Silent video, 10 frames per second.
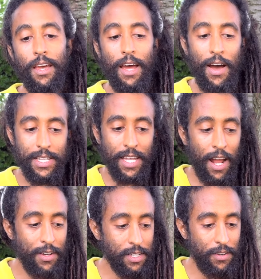Now, I said
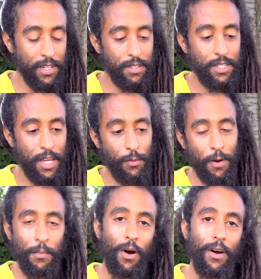I was going to say
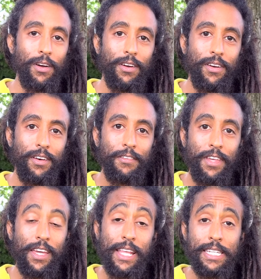one more
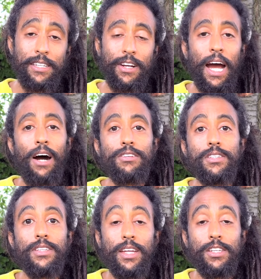thing that's in your
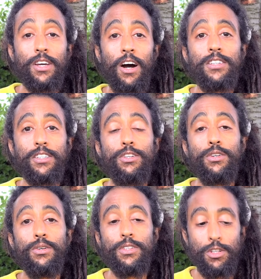house that is causing
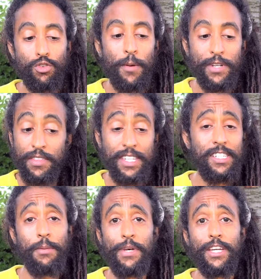you disruption. This is
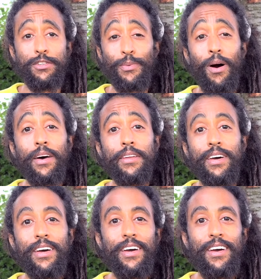the biggest one,
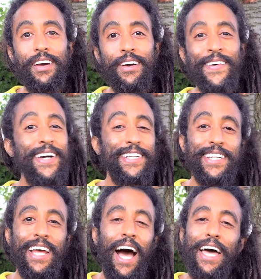
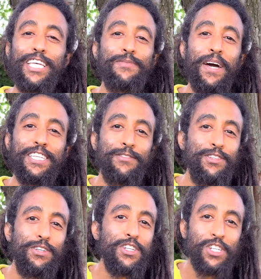which I expect some of
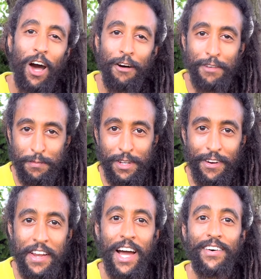you to scoff at me
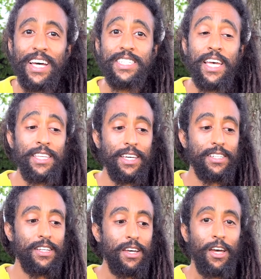right now when I say
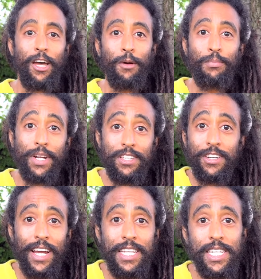this, but it's
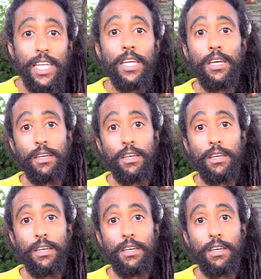your AC.